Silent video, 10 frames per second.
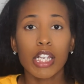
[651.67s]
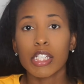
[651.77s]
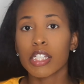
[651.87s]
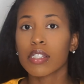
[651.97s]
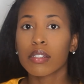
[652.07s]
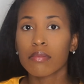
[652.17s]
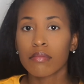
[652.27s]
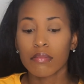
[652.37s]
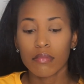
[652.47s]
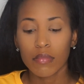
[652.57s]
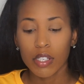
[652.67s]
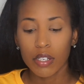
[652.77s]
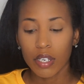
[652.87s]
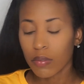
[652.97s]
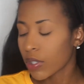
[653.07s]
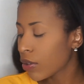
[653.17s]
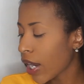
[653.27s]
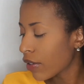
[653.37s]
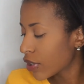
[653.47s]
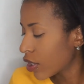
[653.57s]
I just, you know, when you
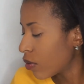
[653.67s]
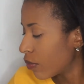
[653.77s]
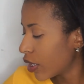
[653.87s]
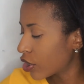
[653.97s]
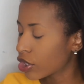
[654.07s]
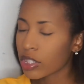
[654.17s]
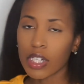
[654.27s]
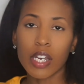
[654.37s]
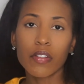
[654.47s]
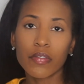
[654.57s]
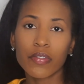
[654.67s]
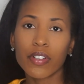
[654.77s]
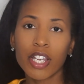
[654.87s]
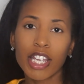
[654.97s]
have so much stuff,